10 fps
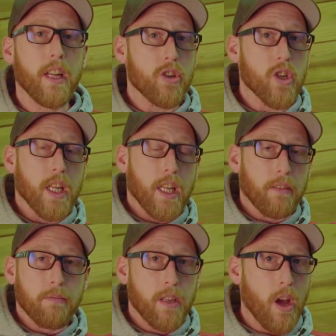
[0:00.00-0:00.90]

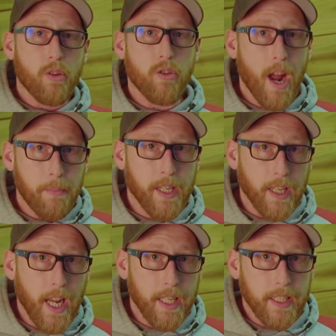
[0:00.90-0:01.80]
literally no crap can
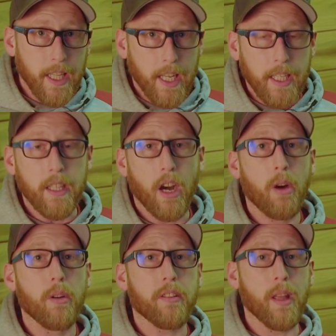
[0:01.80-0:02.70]
get in there. The
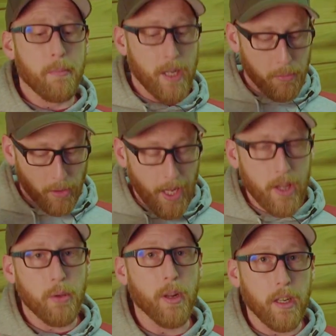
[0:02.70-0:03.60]
whole assembly will
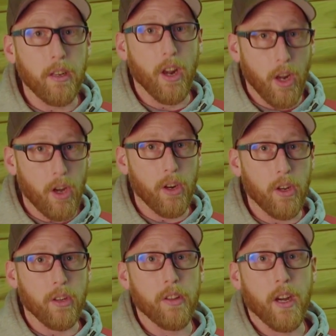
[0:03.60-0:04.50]
last you a long,
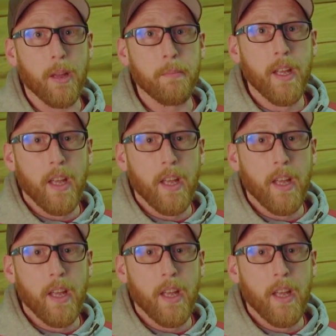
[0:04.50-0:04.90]
long time.